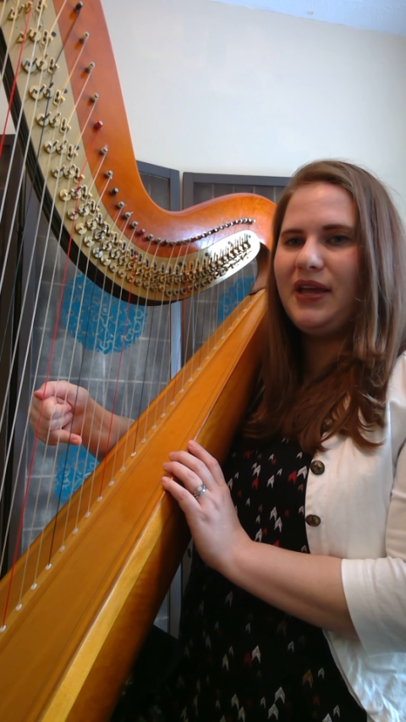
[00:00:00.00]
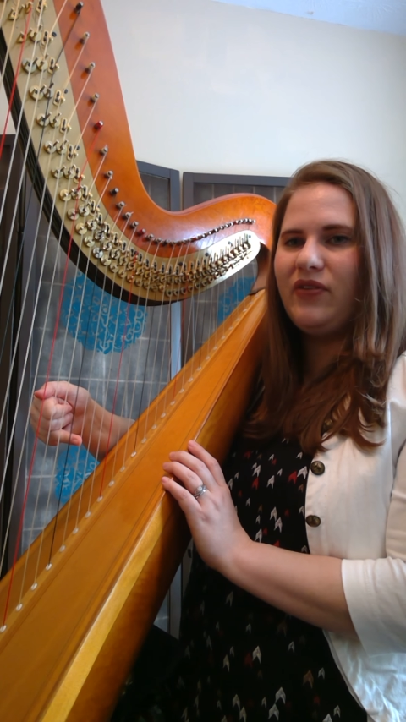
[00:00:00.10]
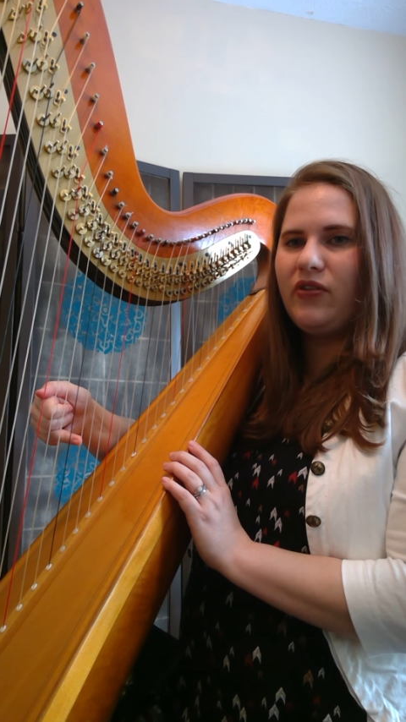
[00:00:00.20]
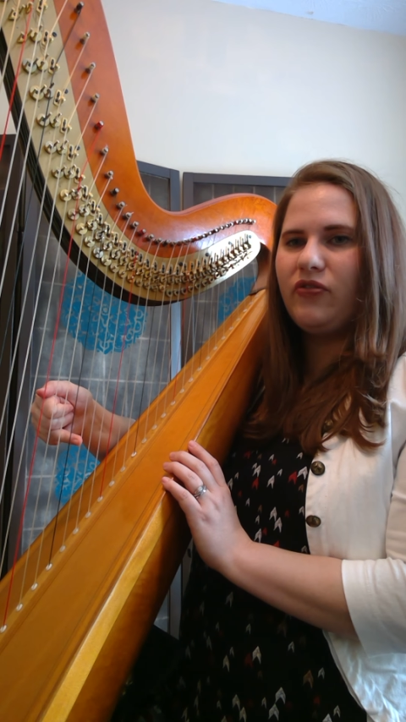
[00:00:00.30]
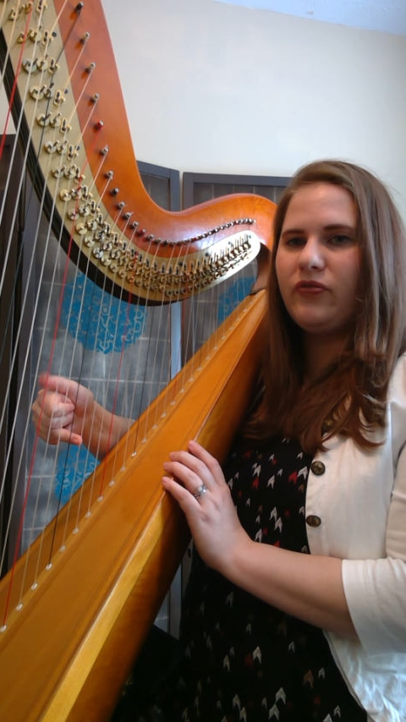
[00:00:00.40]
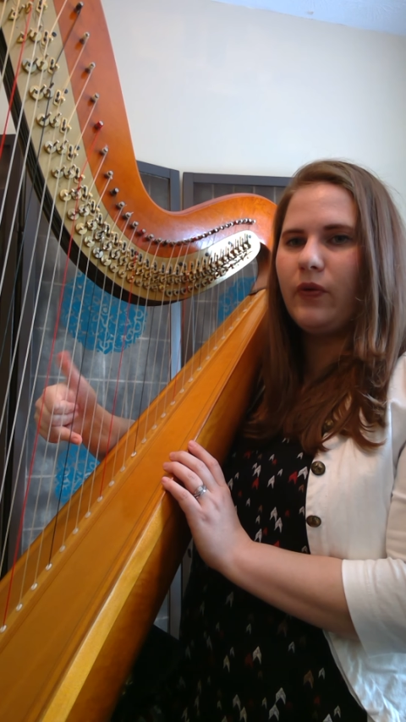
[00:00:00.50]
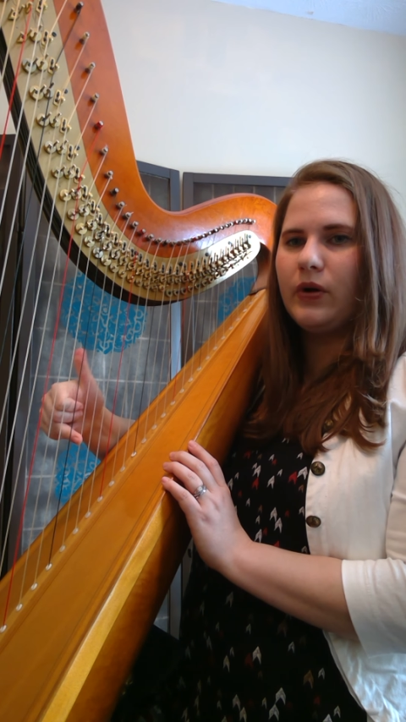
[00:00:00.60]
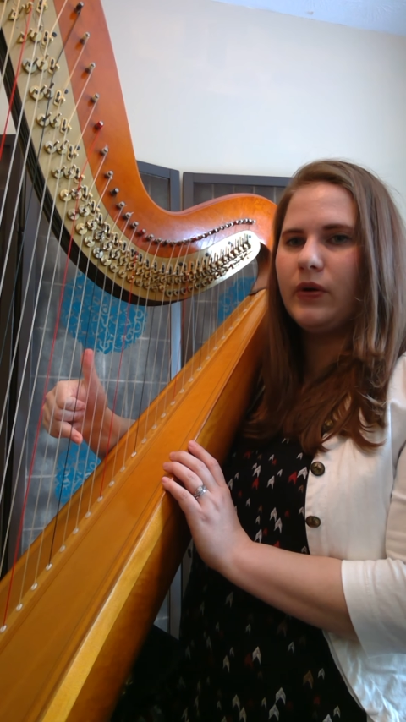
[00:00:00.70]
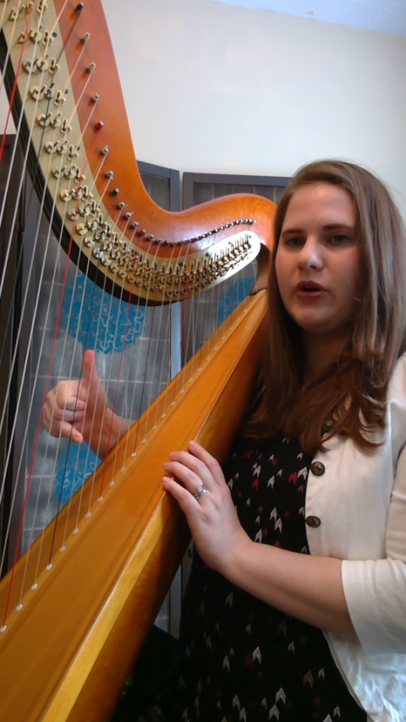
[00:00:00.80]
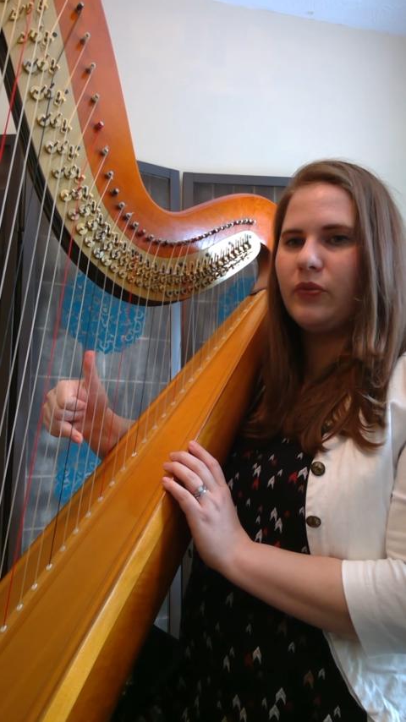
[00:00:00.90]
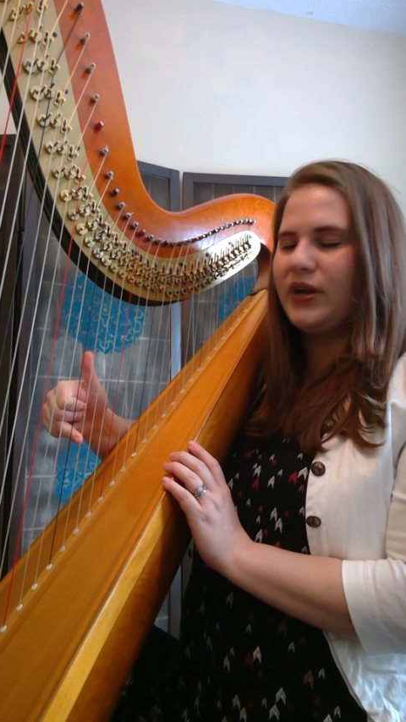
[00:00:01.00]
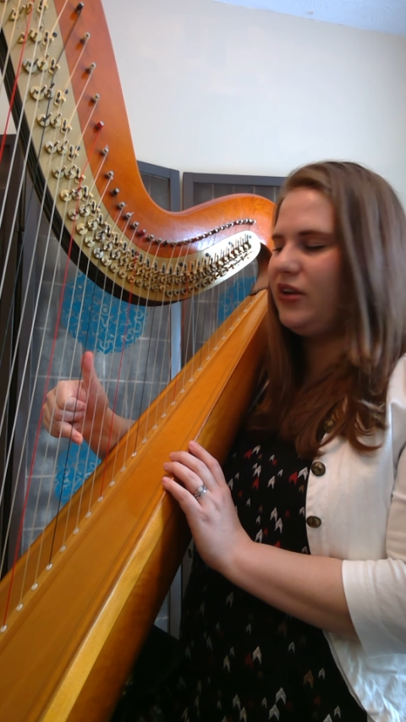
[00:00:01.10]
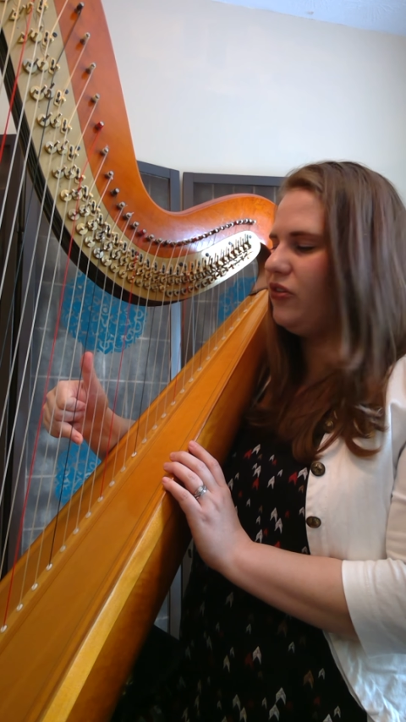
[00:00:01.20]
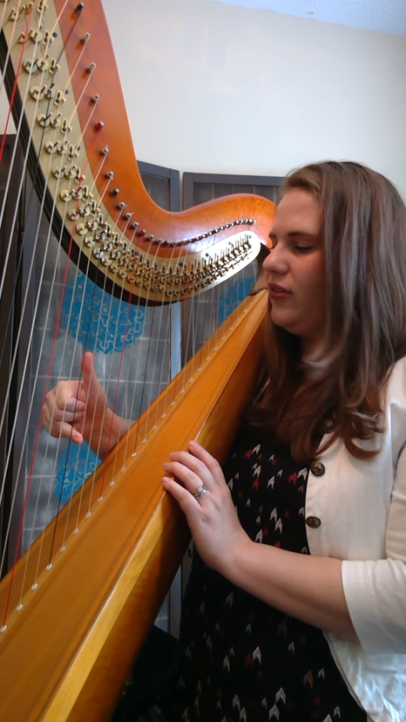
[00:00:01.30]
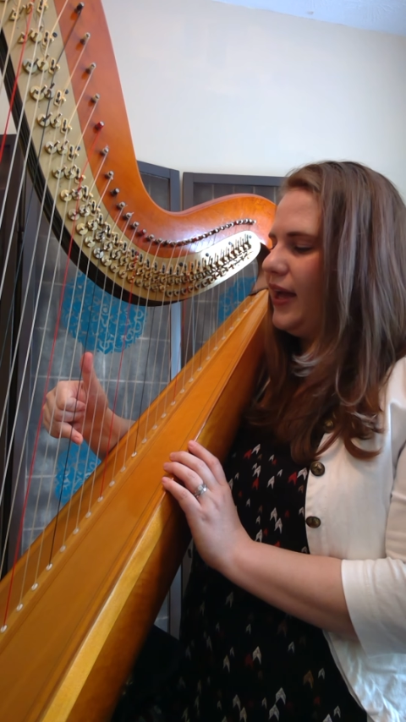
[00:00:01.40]
pivot forward when
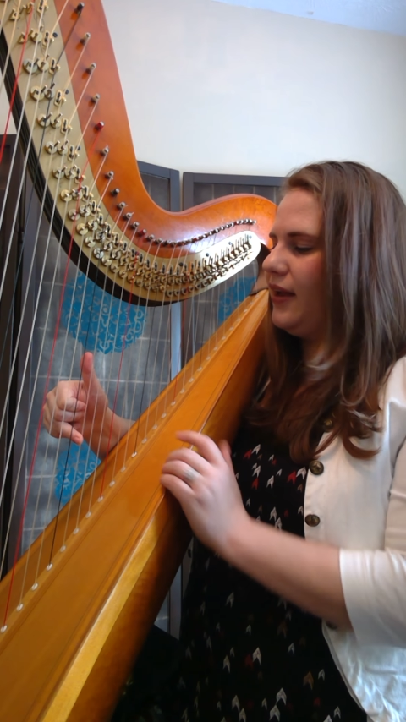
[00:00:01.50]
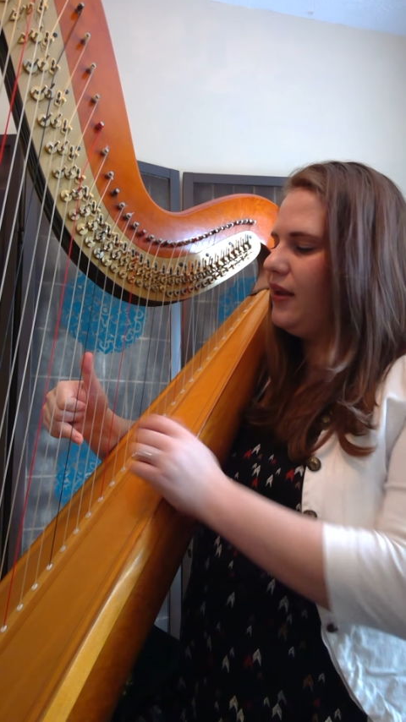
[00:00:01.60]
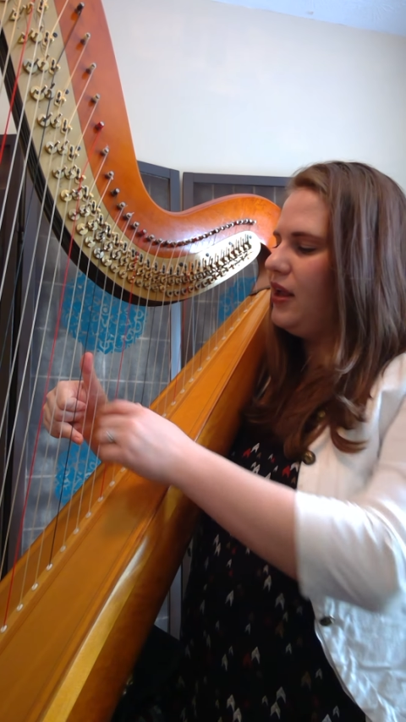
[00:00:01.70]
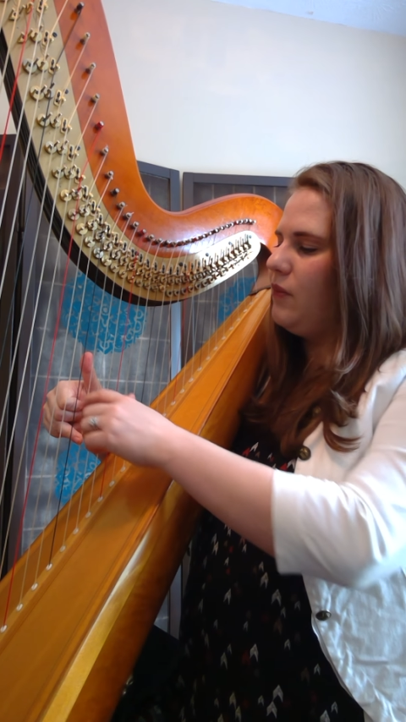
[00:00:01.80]
I do that.